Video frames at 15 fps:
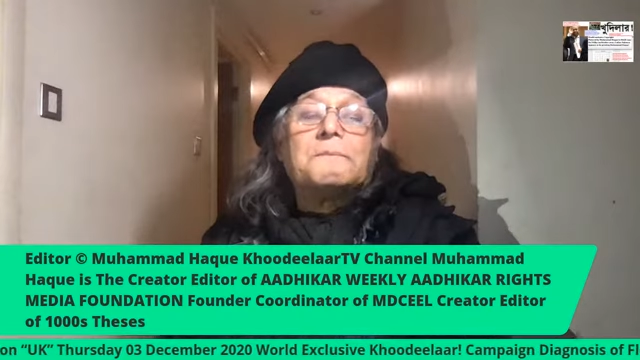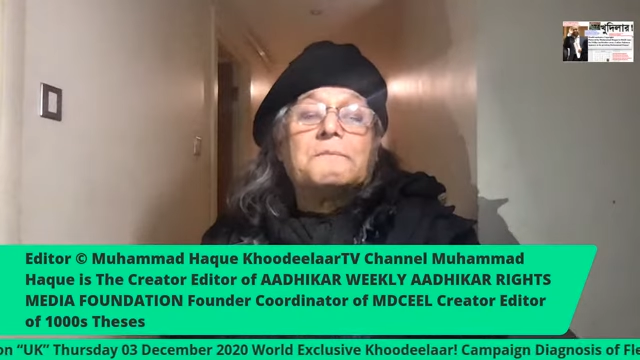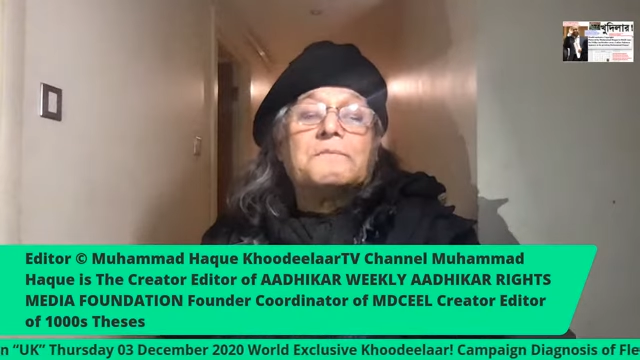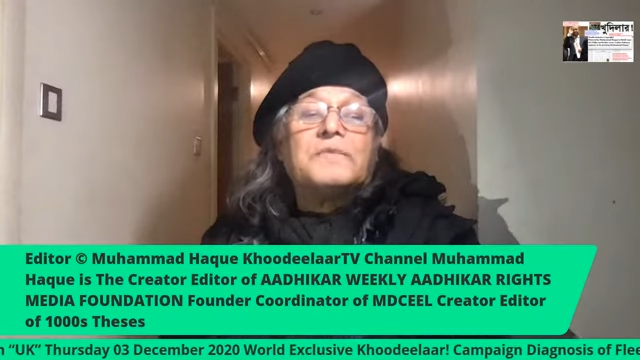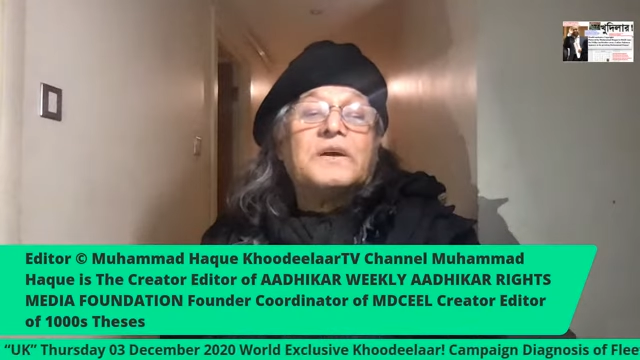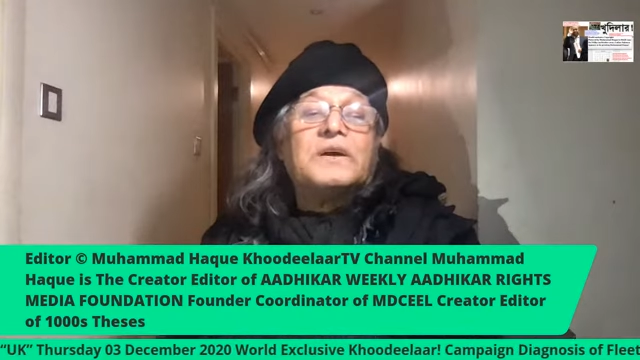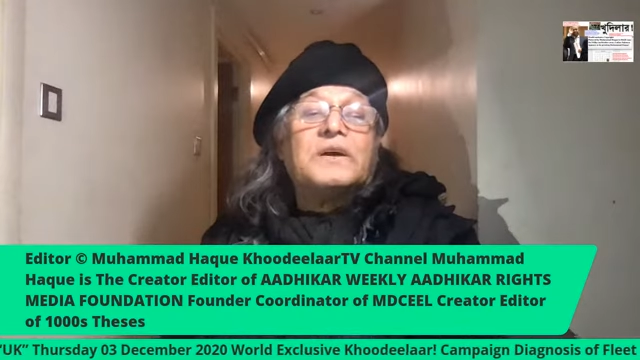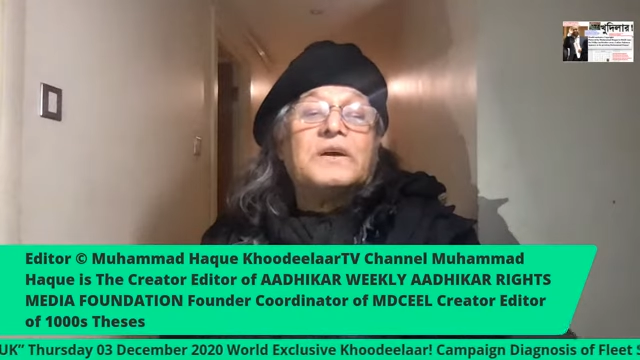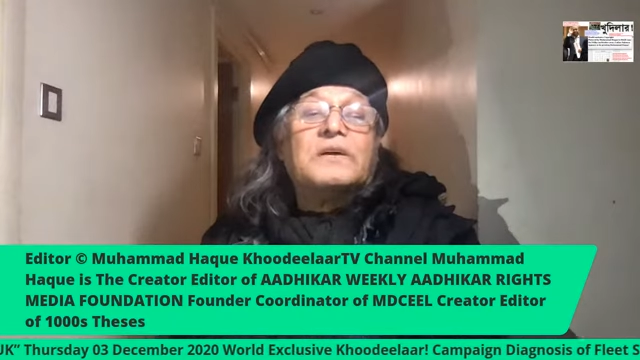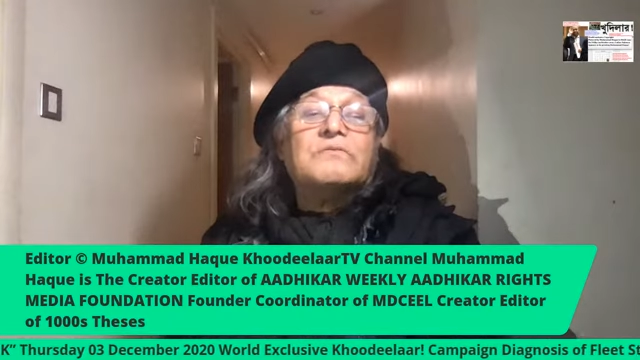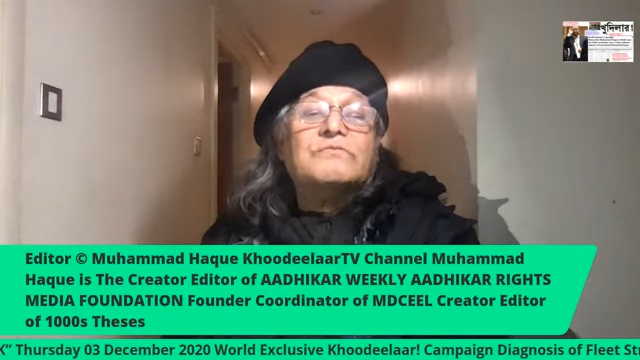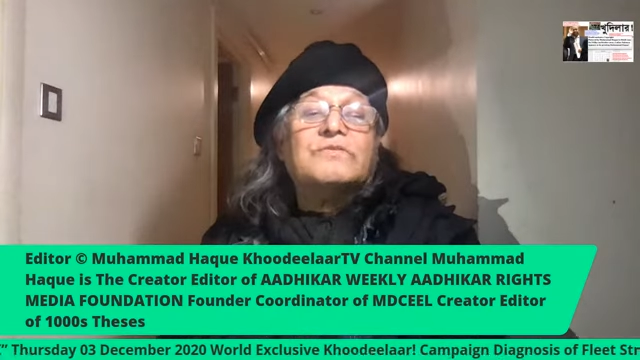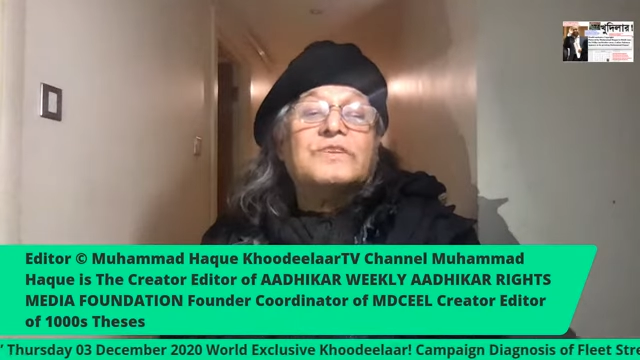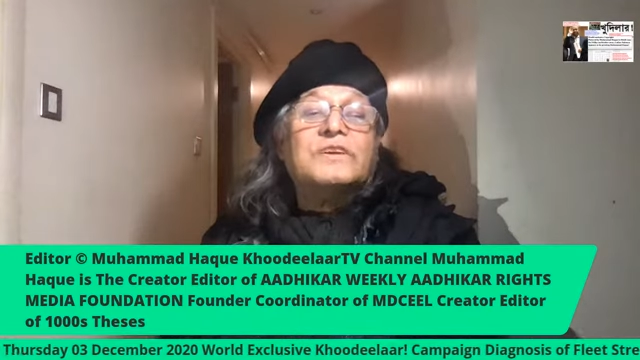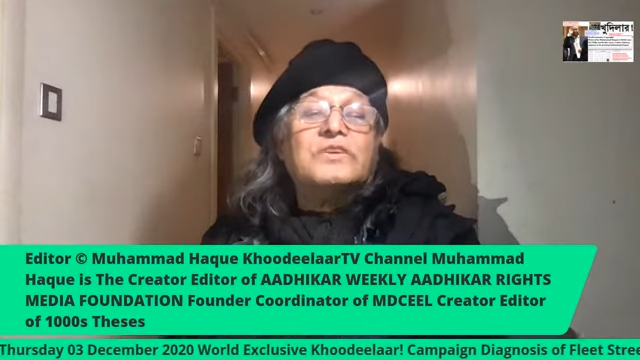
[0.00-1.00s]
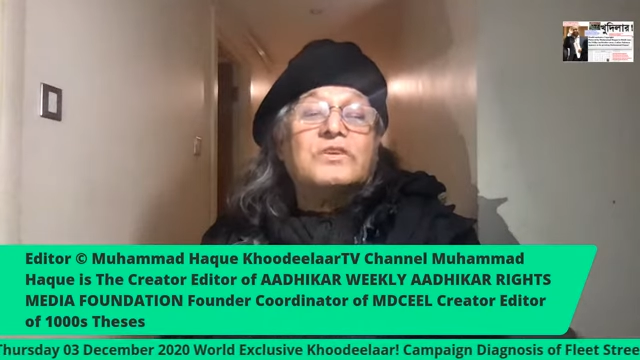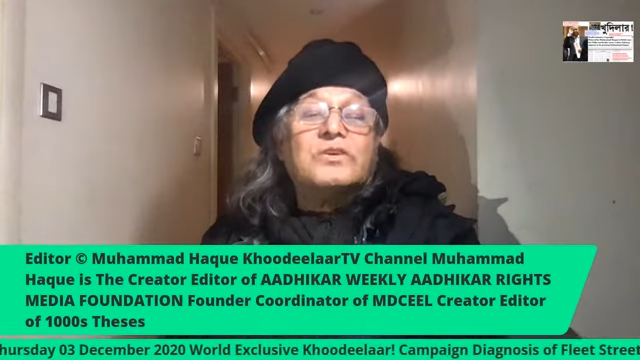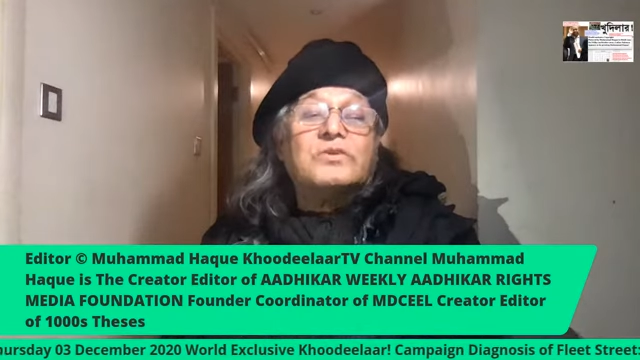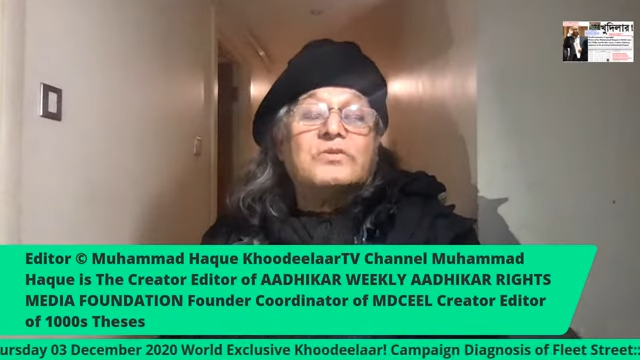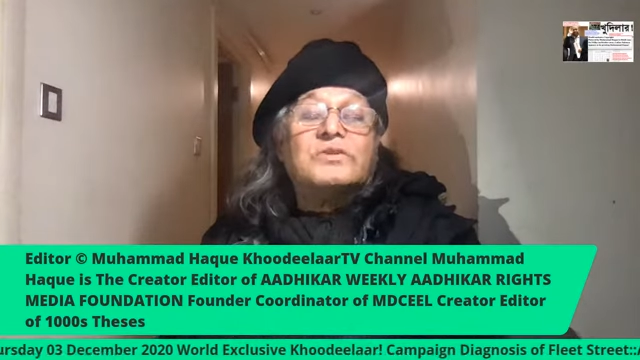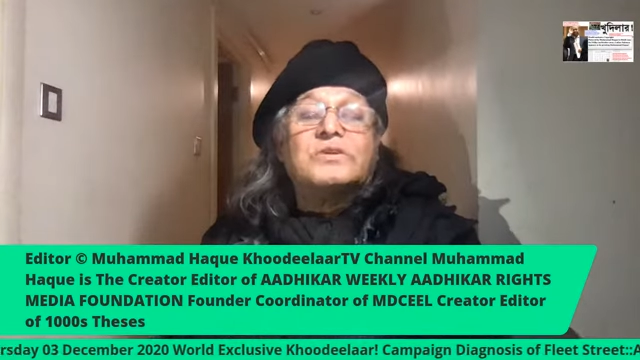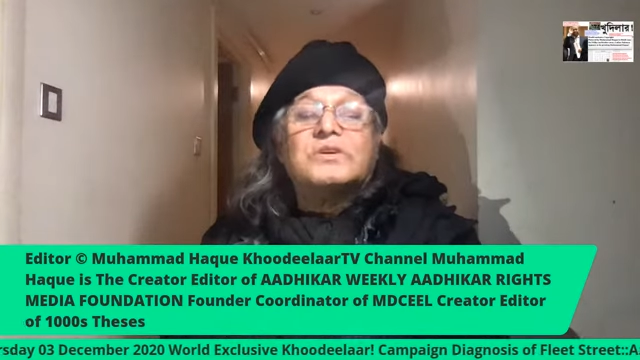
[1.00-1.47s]
They
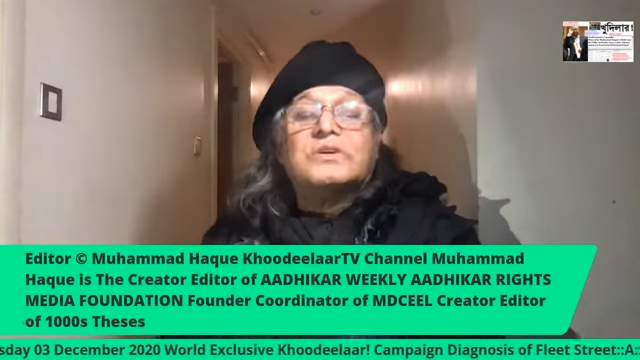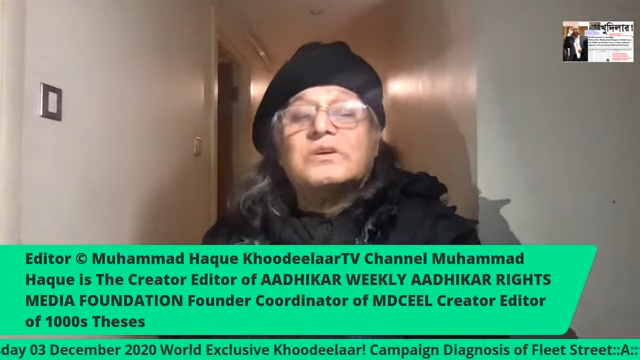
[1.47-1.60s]
videoed